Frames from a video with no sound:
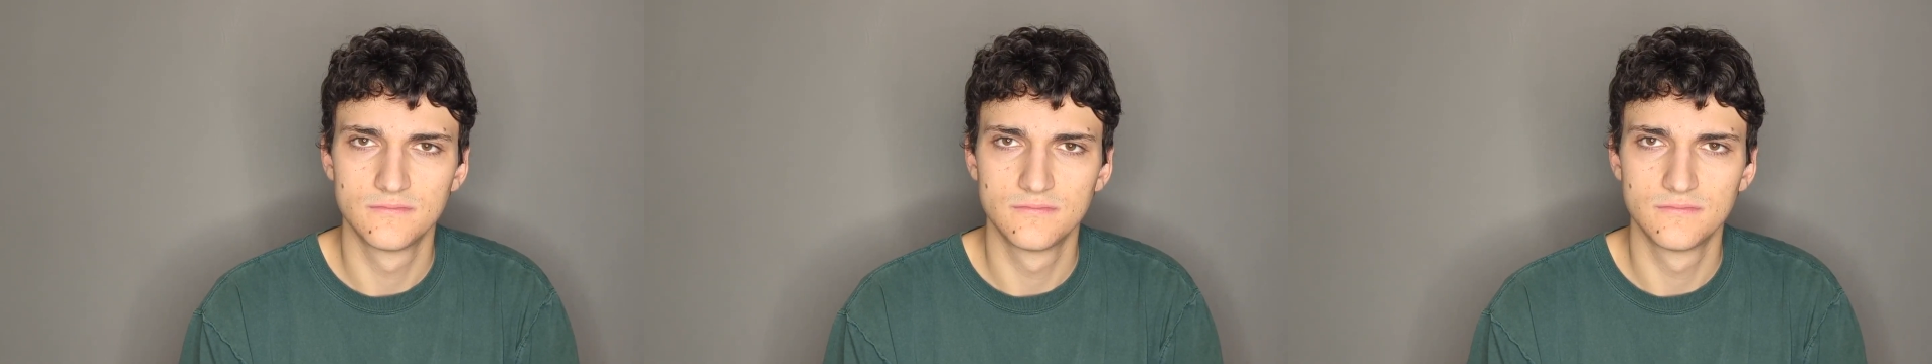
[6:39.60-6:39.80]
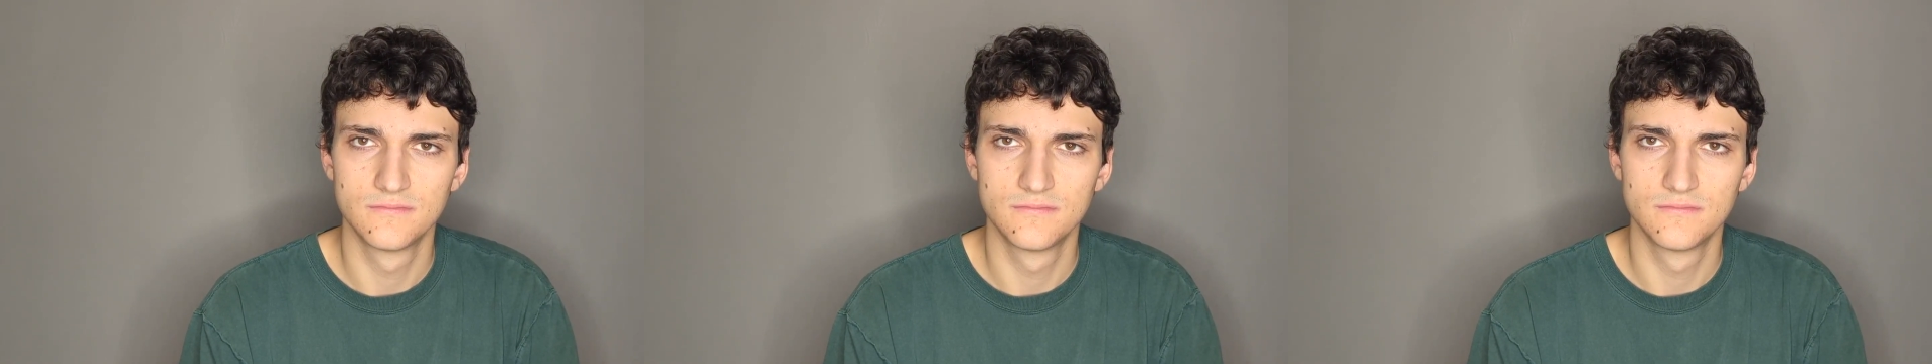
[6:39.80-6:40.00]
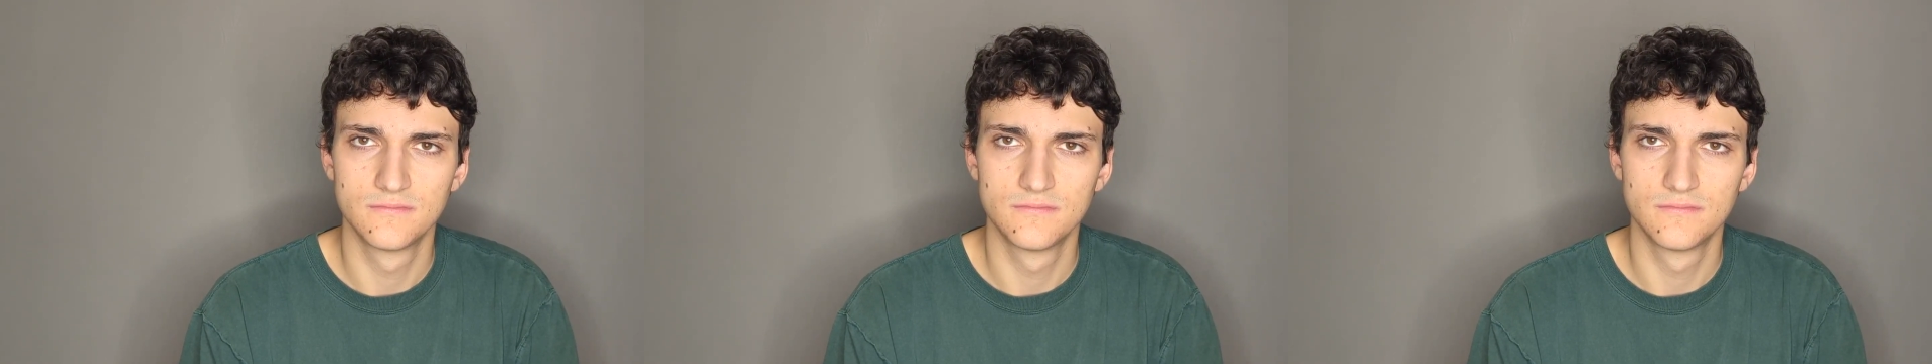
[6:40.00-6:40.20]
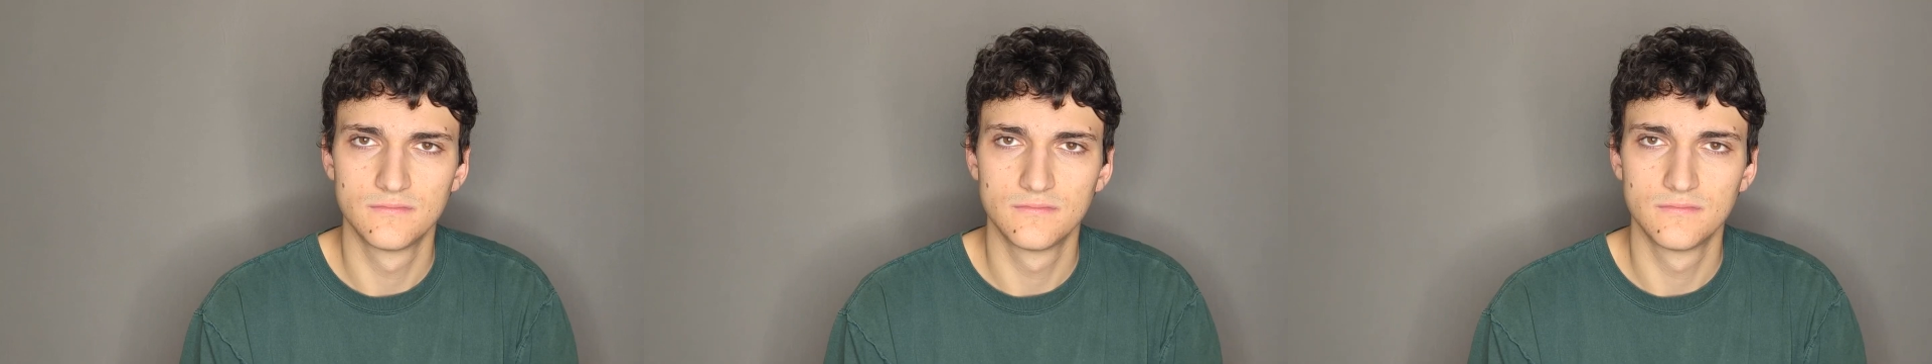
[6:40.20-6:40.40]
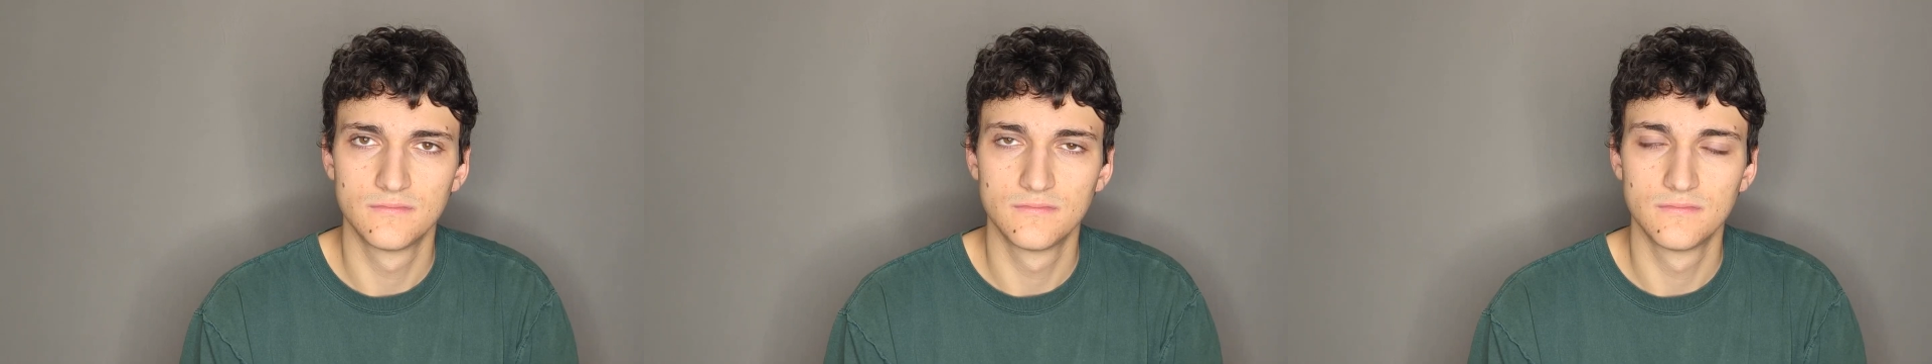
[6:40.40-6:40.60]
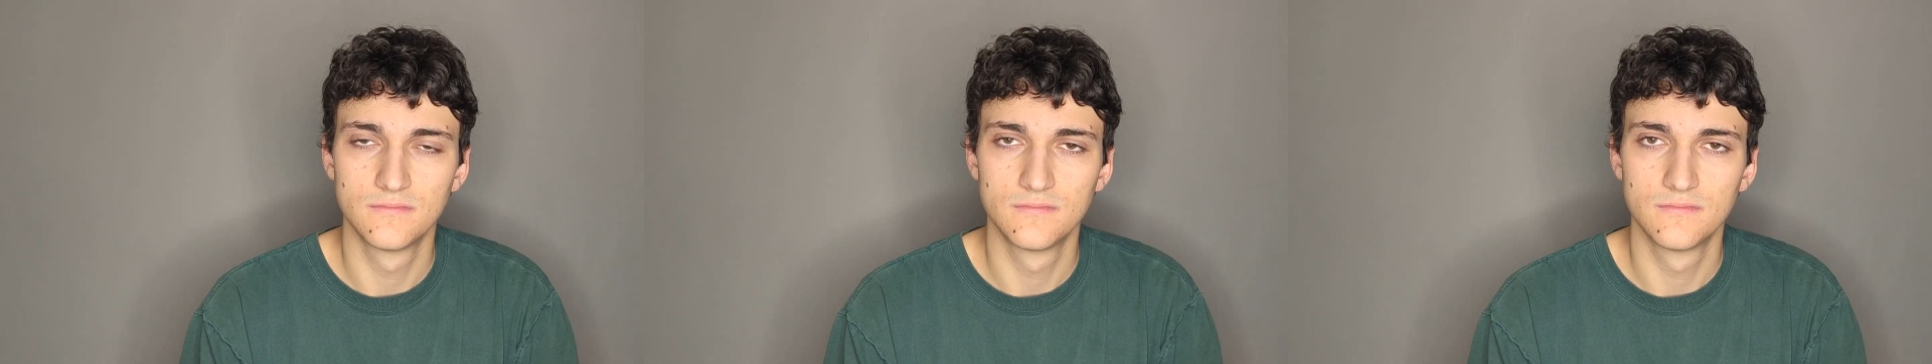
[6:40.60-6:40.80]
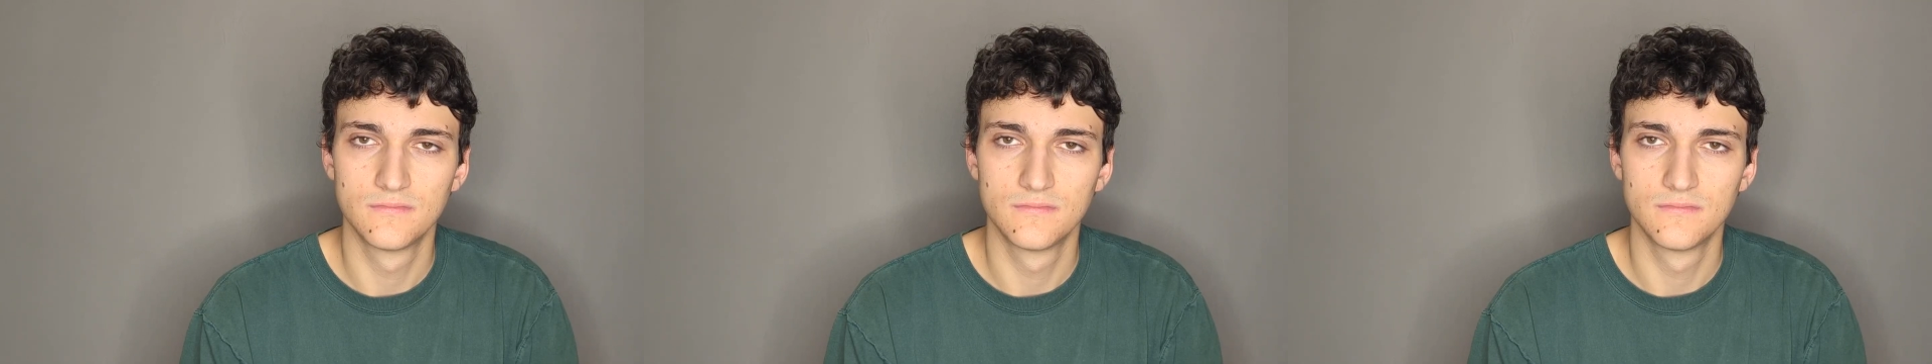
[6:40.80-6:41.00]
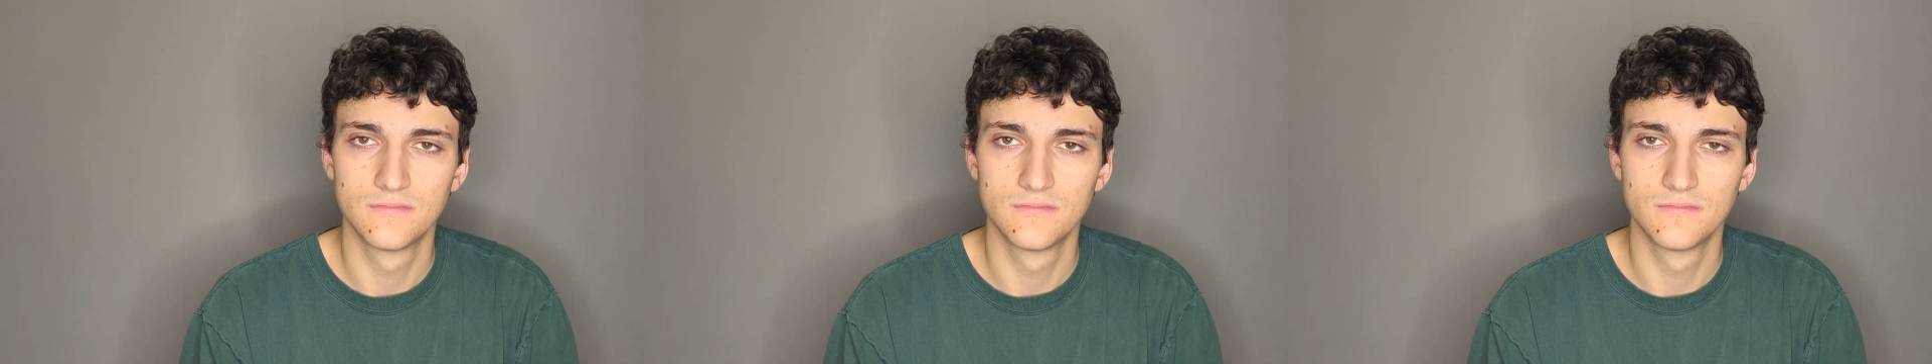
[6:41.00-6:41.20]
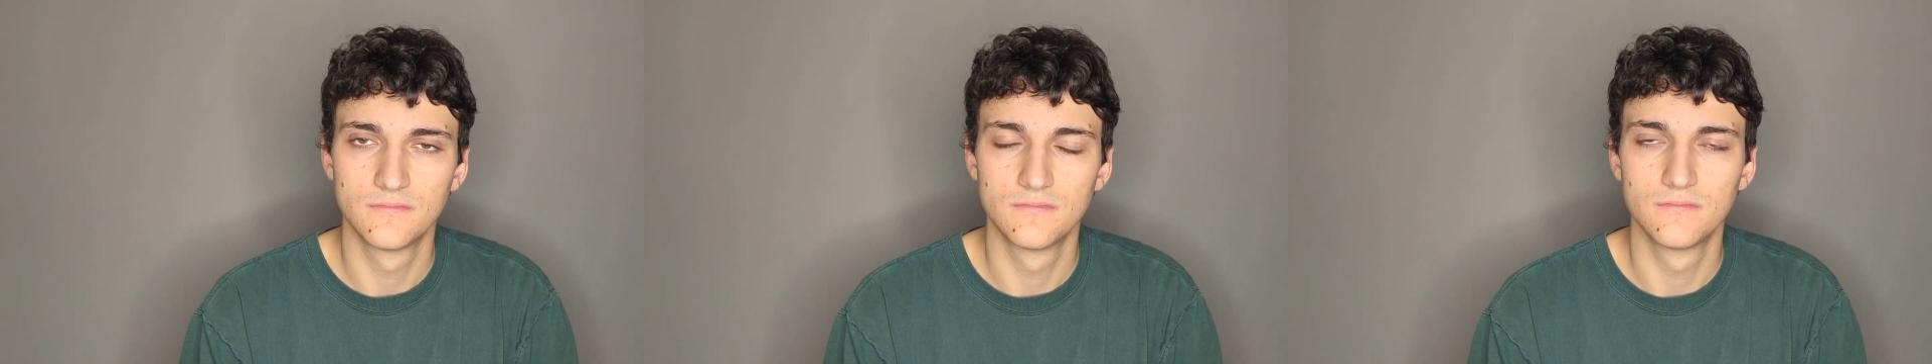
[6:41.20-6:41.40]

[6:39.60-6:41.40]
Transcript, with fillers: like a kidnapping. Like,